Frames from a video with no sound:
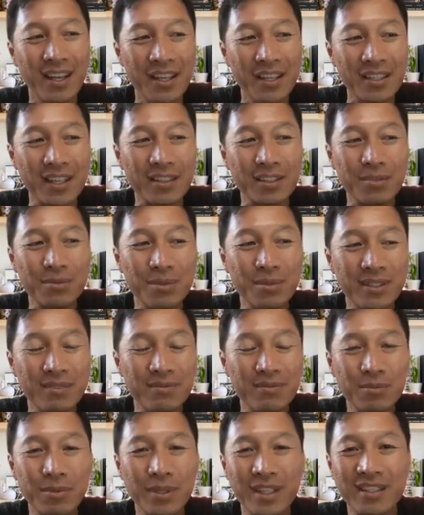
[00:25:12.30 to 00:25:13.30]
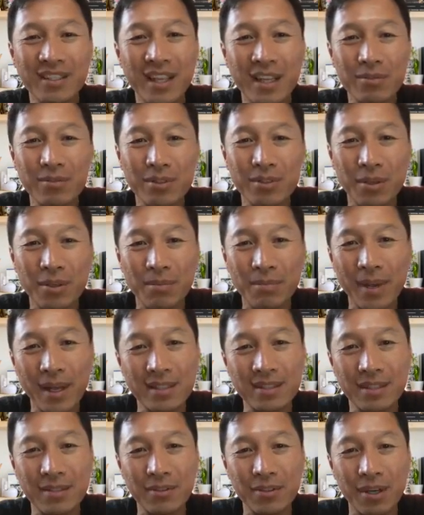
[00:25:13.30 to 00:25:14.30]
get to reconnect with your
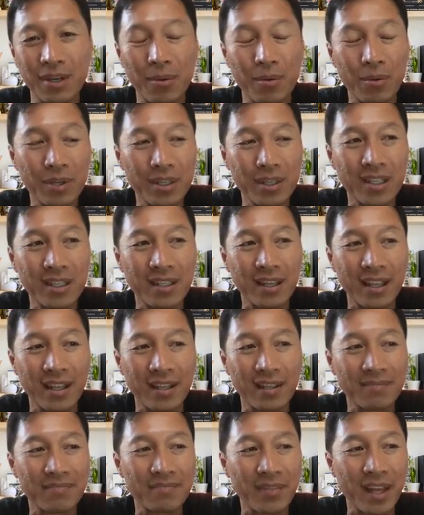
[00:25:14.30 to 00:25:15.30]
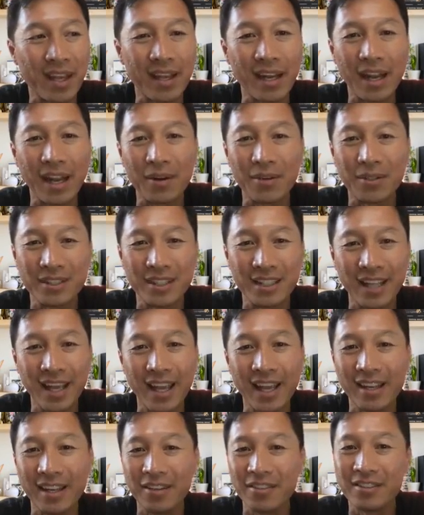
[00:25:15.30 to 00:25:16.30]
pets. If you're working like 8 hours a day,
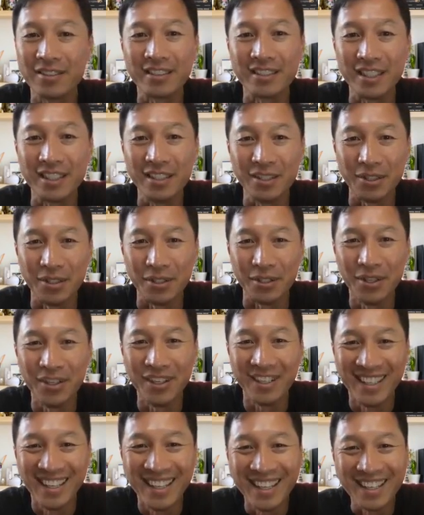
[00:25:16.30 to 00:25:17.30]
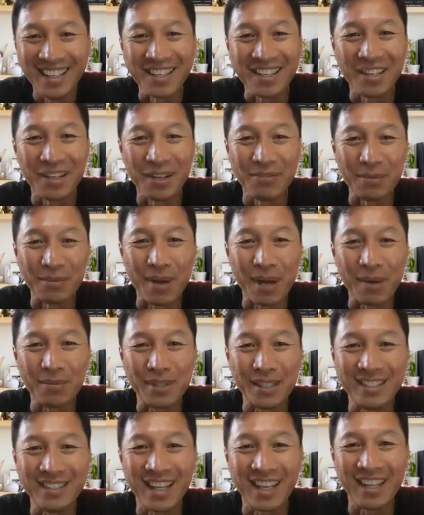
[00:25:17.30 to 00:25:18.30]
they don't see you, for
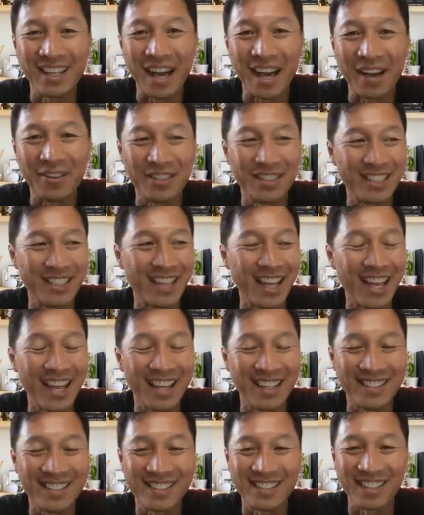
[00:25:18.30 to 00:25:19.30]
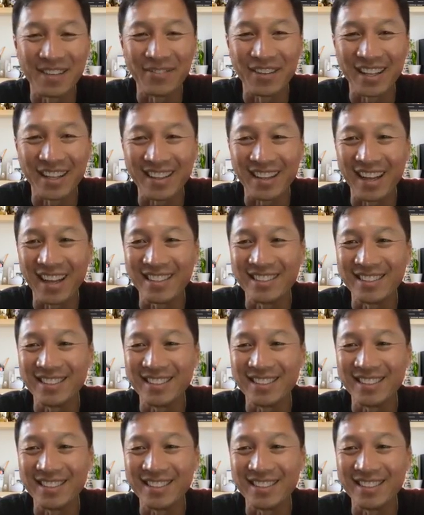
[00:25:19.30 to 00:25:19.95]
probably 10 hours a day and stuff like that.